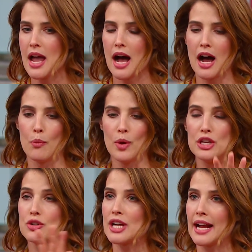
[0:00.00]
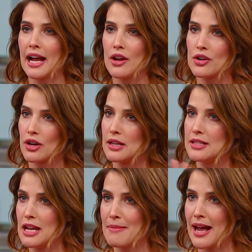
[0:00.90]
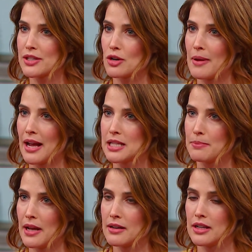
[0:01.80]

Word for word: um, when you check out, you're going to see a MasterPass button,